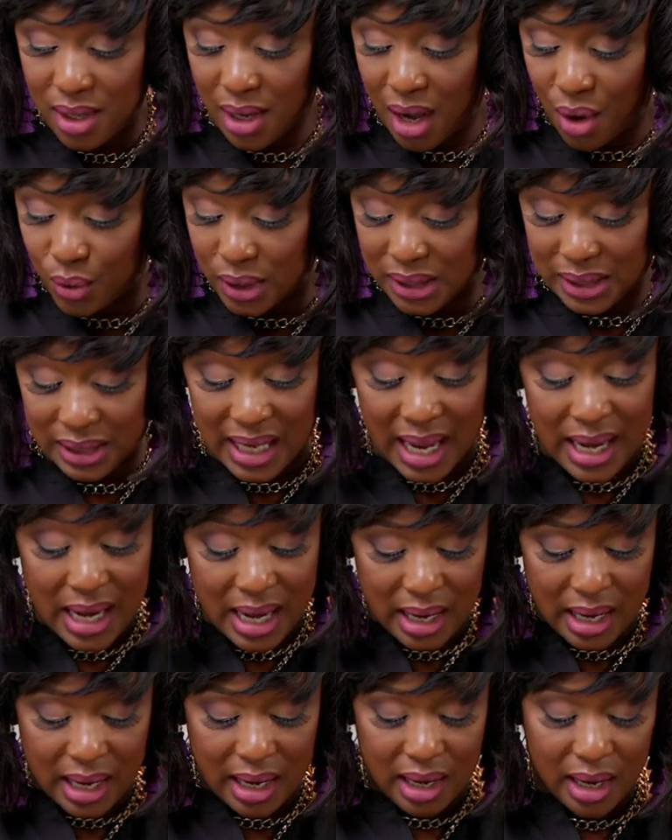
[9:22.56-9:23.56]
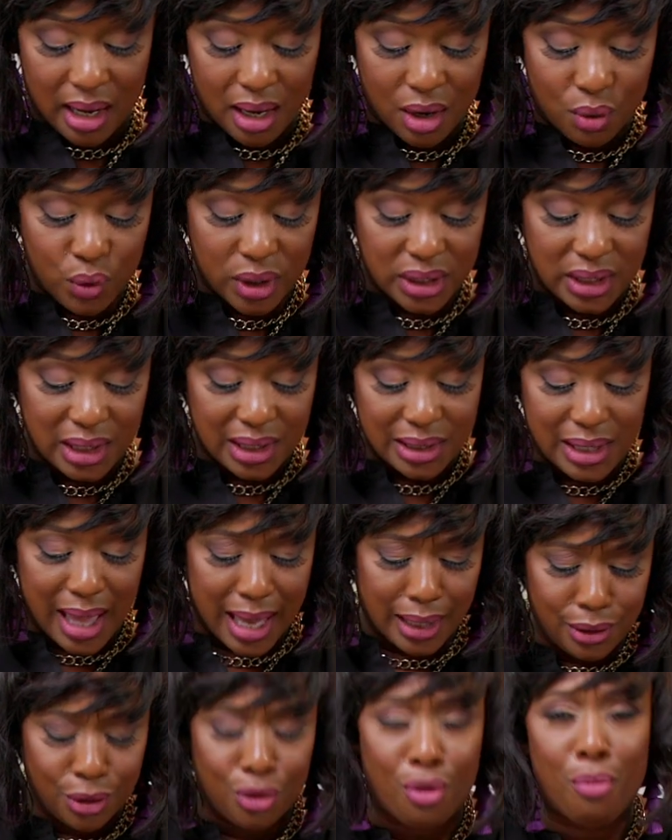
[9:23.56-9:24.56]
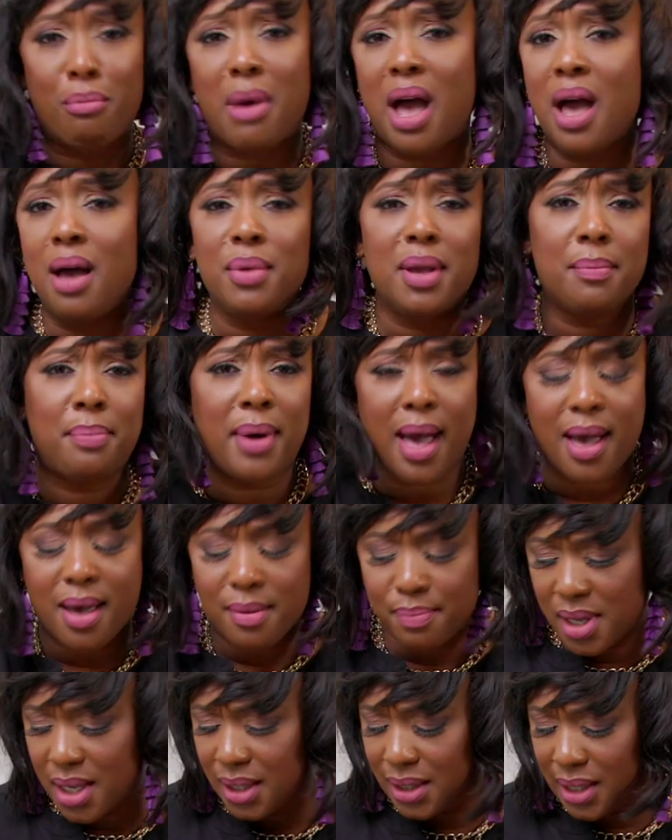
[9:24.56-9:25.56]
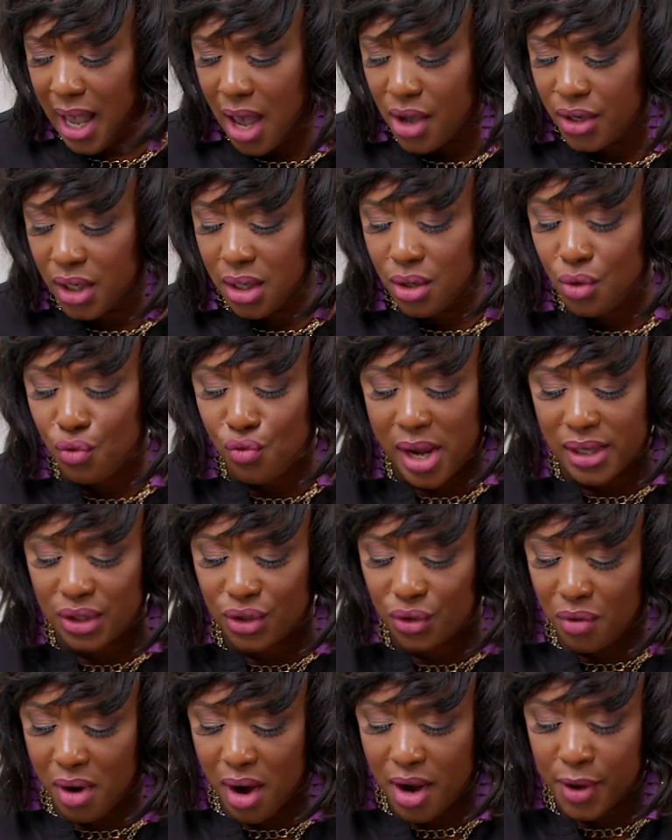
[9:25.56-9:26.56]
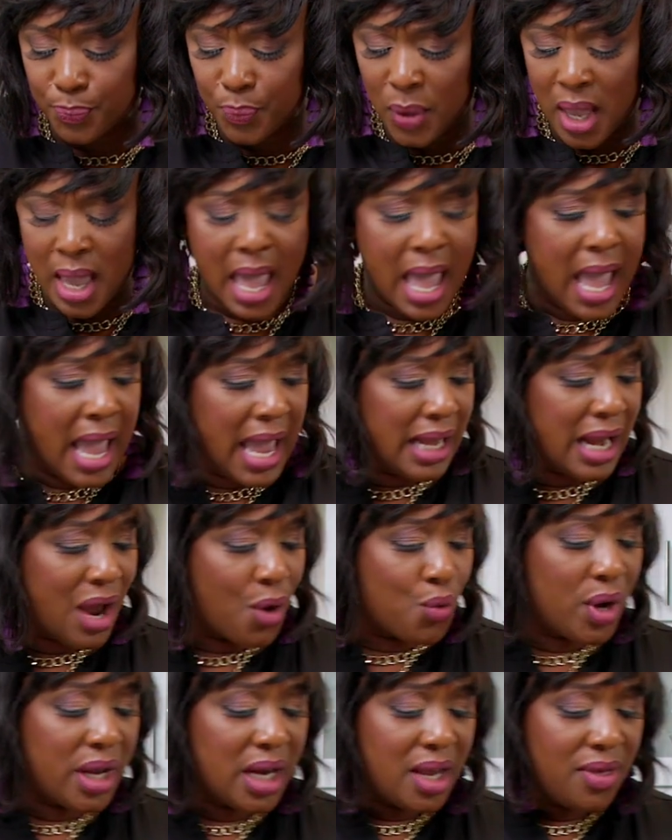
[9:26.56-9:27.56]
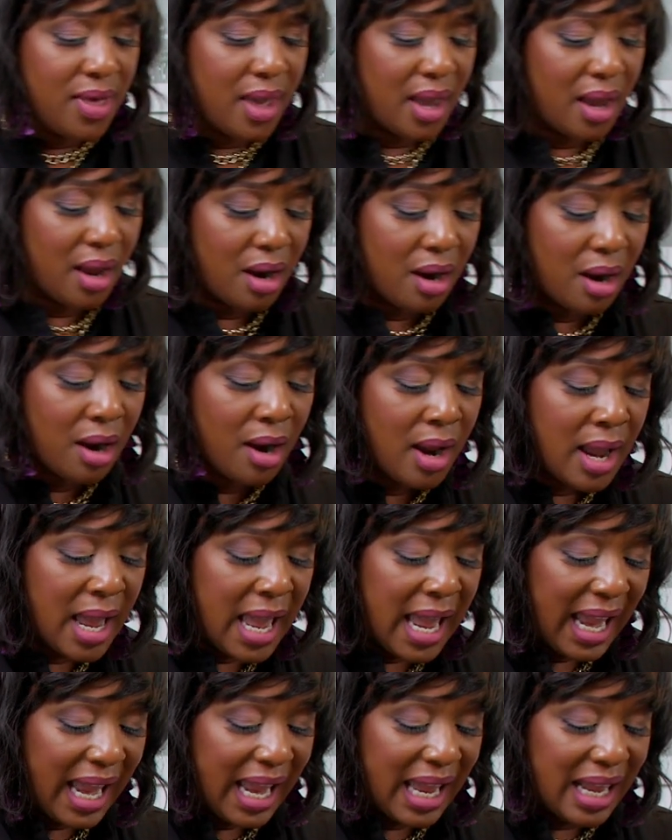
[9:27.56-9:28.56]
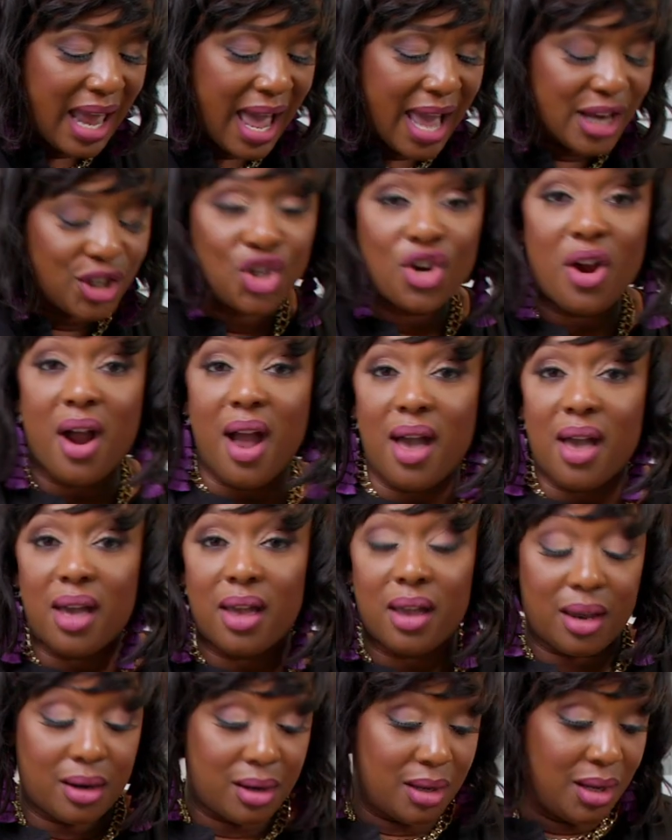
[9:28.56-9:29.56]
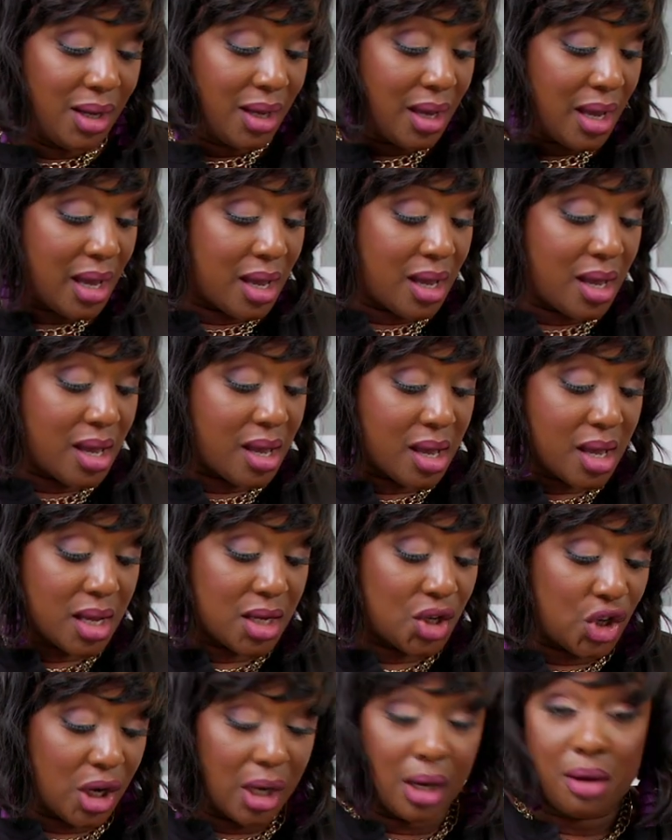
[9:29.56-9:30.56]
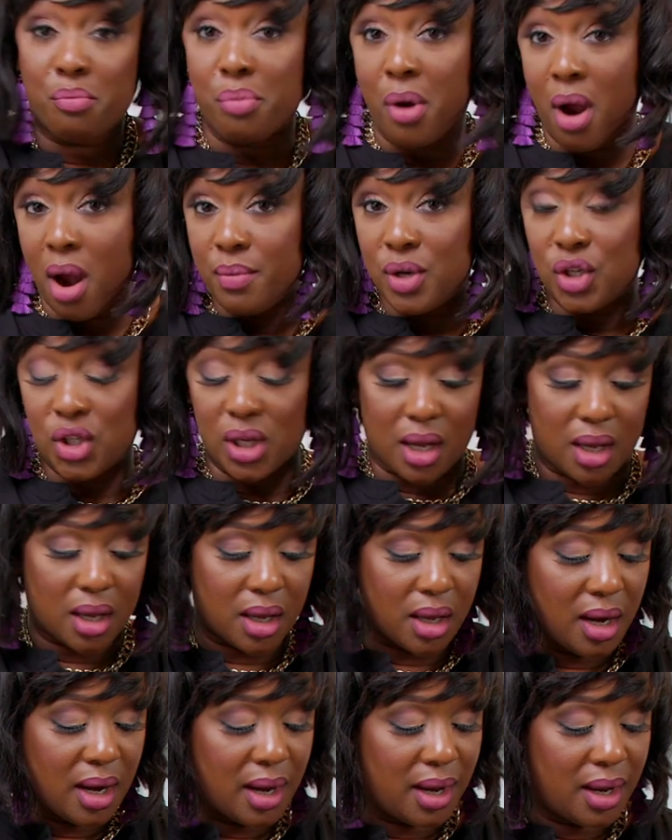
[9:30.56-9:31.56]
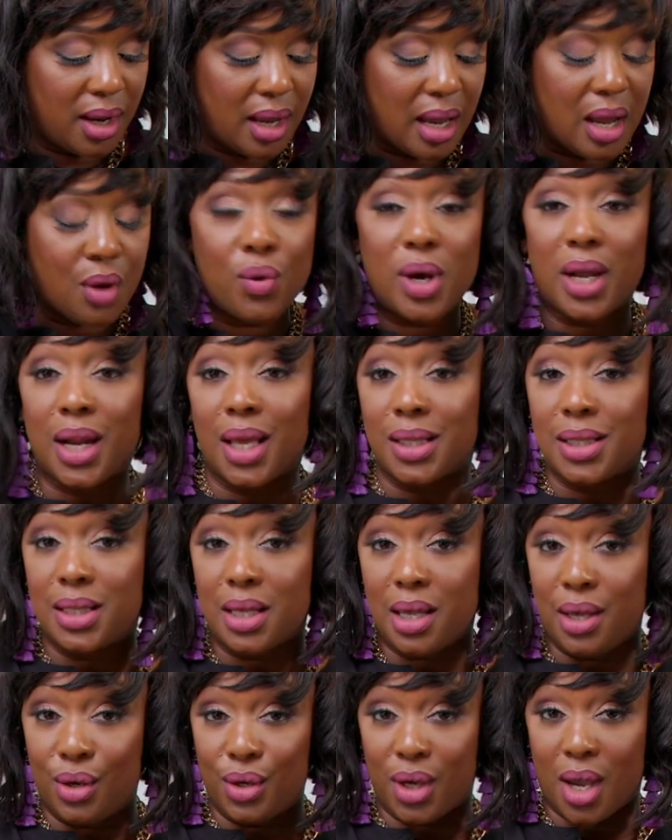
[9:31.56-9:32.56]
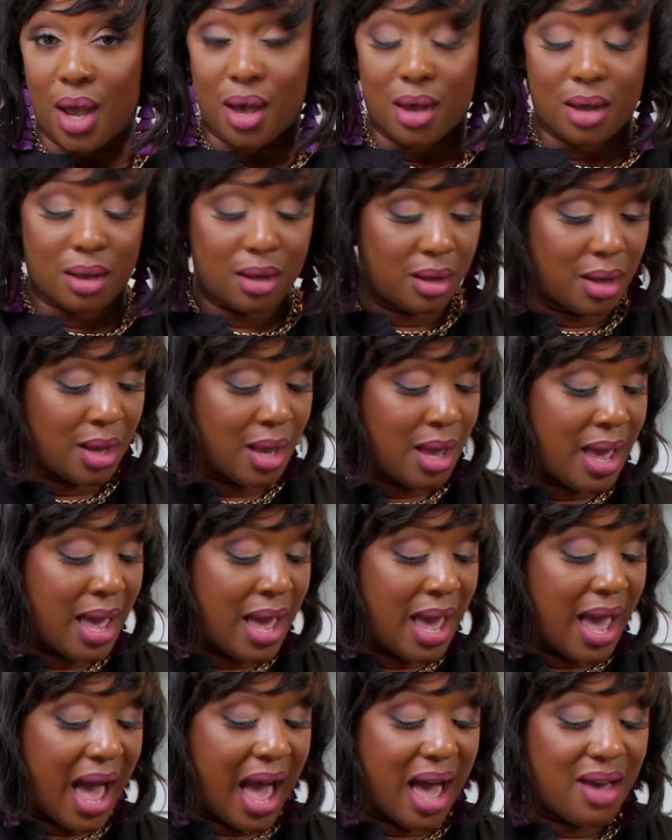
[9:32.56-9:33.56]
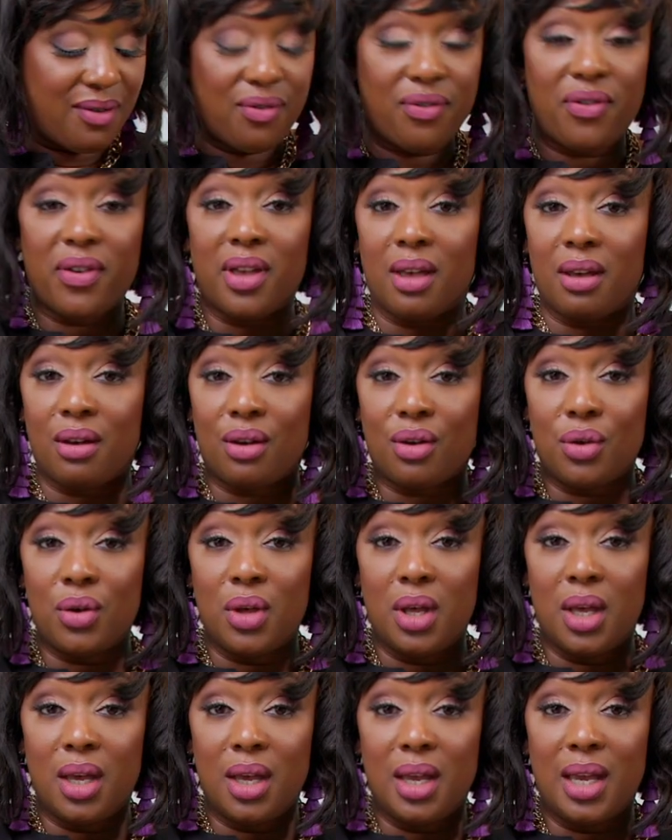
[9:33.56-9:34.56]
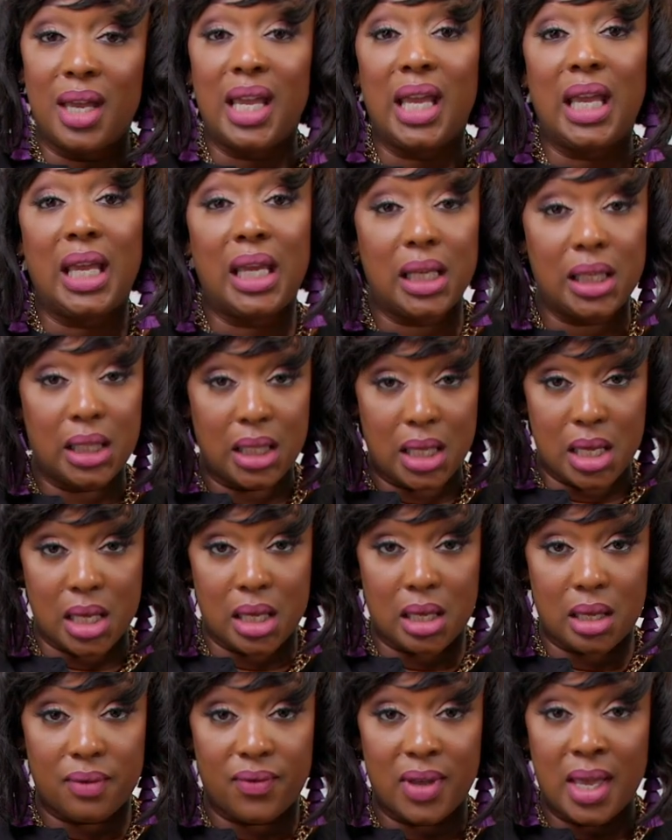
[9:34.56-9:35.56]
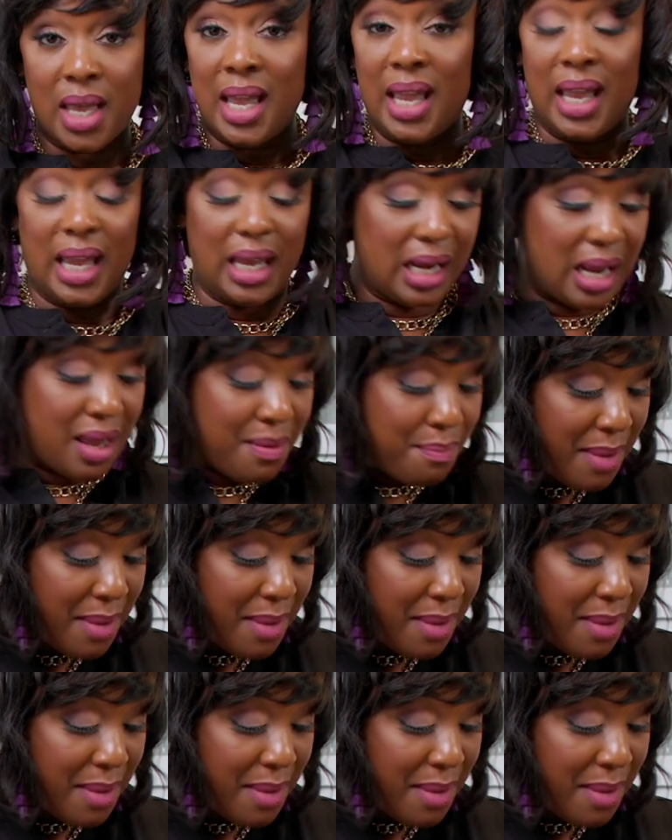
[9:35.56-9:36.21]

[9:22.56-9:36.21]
that I was staying in was this like little mom and pop Italian restaurant. And I went in there and I tried chicken Parmesan. And when I tell y'all, I fell in love. And it